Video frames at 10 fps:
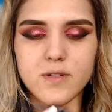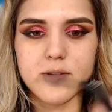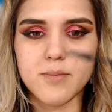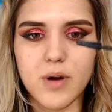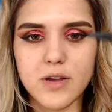the
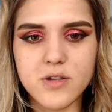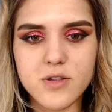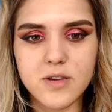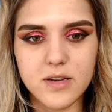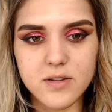brush
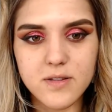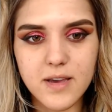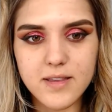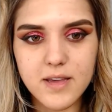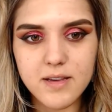tilts
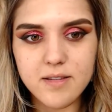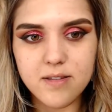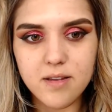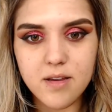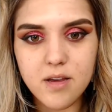like this.